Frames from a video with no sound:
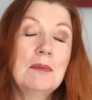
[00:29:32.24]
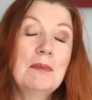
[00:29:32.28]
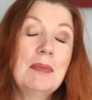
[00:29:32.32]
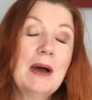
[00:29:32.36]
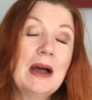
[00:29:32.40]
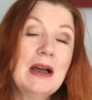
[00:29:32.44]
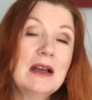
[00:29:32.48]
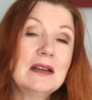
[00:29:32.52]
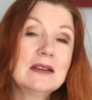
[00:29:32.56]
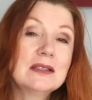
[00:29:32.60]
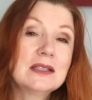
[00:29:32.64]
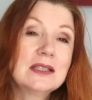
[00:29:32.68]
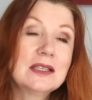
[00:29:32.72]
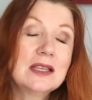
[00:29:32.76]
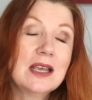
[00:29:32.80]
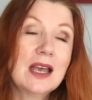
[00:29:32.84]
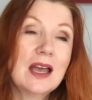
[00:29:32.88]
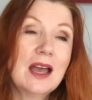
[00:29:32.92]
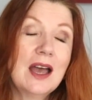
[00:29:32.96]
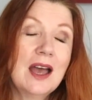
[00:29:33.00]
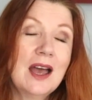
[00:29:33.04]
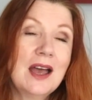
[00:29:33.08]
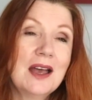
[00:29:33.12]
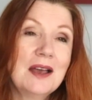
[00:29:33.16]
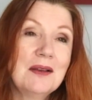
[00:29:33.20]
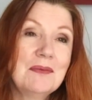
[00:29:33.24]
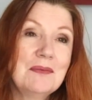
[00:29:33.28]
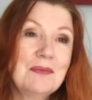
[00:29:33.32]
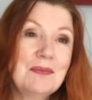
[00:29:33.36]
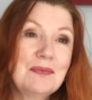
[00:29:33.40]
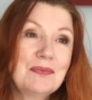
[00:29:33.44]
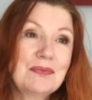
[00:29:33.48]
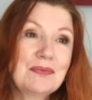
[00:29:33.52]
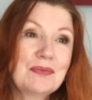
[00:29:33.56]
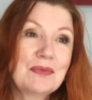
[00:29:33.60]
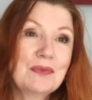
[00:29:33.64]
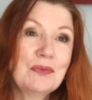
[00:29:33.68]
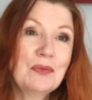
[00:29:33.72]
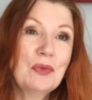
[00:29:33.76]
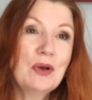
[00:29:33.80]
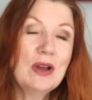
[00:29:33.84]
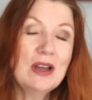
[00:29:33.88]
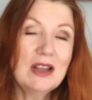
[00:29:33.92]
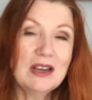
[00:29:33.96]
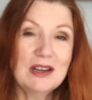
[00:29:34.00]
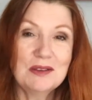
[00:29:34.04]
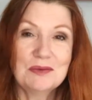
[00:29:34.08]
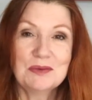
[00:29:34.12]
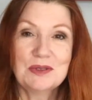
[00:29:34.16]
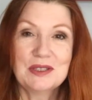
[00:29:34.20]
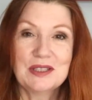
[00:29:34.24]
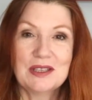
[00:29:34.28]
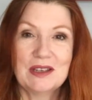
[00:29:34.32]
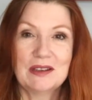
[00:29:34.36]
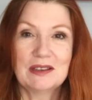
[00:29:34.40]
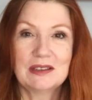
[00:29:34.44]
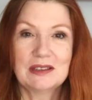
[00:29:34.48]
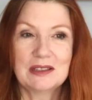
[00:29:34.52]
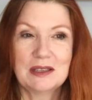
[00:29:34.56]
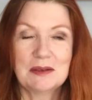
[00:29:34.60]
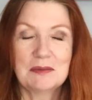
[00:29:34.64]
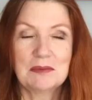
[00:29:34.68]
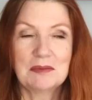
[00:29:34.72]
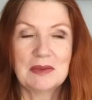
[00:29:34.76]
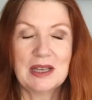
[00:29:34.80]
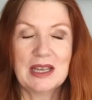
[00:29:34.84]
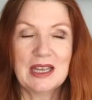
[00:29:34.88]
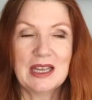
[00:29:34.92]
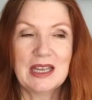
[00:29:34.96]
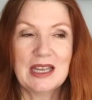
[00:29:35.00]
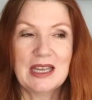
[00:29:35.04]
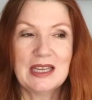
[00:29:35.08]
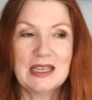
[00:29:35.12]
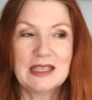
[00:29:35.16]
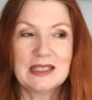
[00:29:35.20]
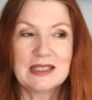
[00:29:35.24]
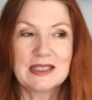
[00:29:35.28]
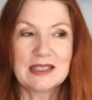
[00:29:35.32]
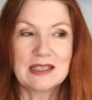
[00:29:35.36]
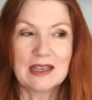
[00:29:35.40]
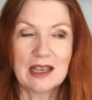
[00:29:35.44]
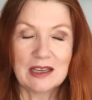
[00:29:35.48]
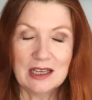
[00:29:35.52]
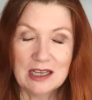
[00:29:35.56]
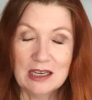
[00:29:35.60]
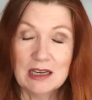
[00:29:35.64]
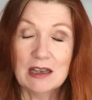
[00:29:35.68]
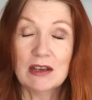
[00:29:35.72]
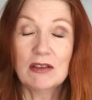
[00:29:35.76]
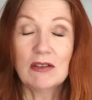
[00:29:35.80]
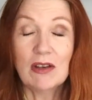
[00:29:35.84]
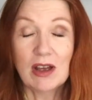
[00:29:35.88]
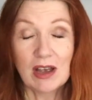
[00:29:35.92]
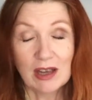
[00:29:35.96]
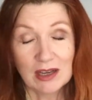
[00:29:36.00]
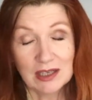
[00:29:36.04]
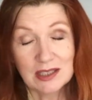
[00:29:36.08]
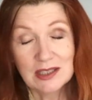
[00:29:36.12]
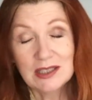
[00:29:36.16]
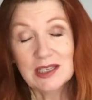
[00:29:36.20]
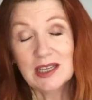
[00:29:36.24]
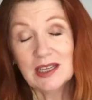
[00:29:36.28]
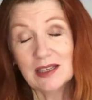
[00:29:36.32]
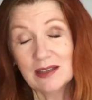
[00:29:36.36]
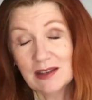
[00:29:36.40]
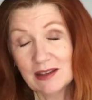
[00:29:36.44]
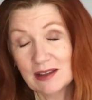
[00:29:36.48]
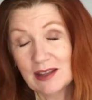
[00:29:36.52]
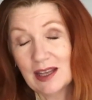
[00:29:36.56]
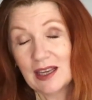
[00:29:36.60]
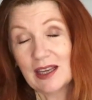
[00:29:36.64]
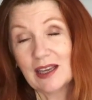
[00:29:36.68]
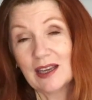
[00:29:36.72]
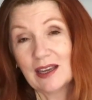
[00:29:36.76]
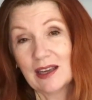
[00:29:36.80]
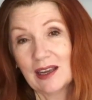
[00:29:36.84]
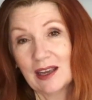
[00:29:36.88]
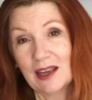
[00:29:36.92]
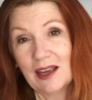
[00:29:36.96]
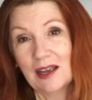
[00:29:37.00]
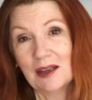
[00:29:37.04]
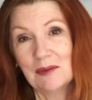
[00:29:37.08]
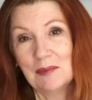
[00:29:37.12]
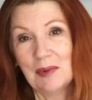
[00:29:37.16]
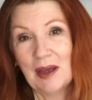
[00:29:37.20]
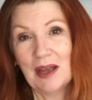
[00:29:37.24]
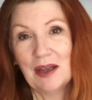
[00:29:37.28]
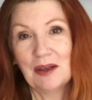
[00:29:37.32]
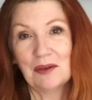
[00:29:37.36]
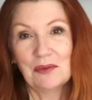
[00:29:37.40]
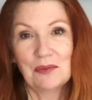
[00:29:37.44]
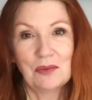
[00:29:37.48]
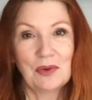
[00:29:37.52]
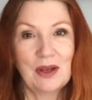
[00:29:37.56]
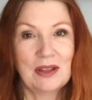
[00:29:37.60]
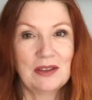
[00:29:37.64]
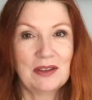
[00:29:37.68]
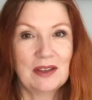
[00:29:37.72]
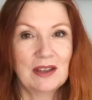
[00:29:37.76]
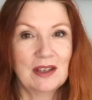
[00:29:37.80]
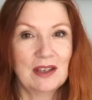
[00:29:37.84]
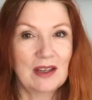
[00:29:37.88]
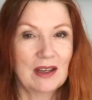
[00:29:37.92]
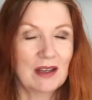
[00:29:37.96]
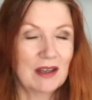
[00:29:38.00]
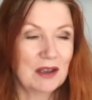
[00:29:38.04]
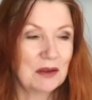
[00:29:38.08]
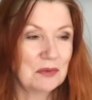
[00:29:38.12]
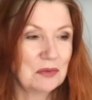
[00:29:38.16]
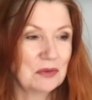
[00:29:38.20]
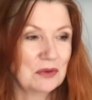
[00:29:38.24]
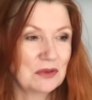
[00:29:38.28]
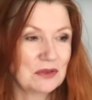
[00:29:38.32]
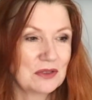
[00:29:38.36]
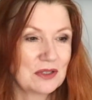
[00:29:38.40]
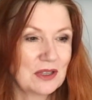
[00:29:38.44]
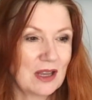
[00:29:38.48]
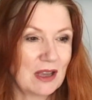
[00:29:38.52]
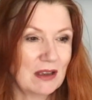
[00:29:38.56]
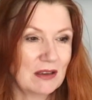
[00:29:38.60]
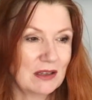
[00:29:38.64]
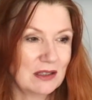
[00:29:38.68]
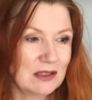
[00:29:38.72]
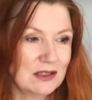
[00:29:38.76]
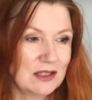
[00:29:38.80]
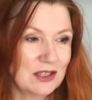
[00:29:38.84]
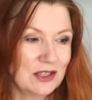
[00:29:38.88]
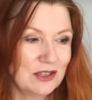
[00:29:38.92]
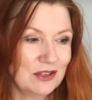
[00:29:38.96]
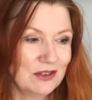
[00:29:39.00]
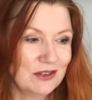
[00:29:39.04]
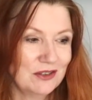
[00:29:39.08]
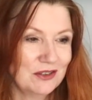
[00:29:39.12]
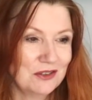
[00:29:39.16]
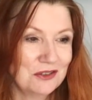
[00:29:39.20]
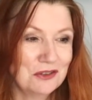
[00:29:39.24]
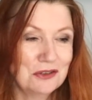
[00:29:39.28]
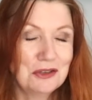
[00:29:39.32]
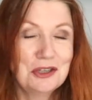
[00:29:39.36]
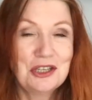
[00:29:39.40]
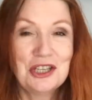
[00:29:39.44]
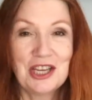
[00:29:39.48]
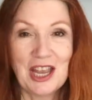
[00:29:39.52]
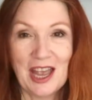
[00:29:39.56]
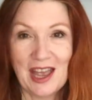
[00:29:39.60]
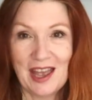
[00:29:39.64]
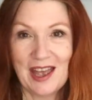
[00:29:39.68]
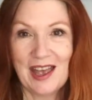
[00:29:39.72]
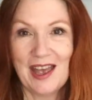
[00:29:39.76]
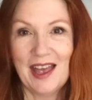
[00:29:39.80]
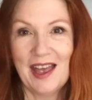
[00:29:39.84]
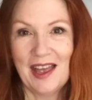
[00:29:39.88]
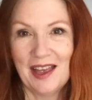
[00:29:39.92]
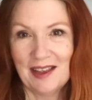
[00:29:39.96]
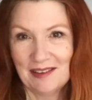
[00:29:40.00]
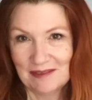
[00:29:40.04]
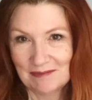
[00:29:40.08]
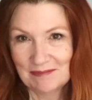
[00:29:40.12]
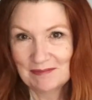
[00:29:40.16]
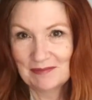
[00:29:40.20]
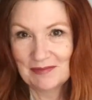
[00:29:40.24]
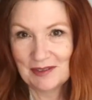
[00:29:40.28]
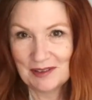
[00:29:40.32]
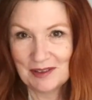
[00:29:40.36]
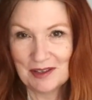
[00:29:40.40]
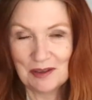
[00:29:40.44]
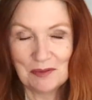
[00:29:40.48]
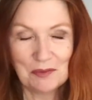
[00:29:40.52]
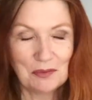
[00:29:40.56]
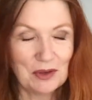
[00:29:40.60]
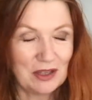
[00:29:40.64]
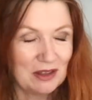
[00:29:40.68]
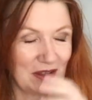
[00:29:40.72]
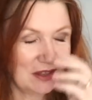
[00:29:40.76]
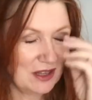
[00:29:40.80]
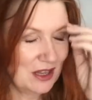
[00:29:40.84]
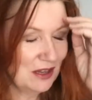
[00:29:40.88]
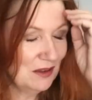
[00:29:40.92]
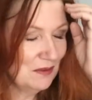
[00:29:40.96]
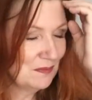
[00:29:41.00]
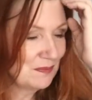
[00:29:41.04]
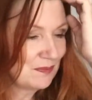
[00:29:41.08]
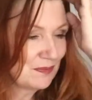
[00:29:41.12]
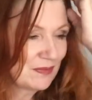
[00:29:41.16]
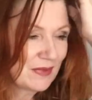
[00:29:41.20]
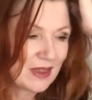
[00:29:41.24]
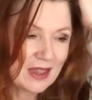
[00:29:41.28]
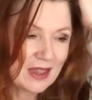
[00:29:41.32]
But while I was sewing them, it, you know, I did think about whether I was going to share them with you,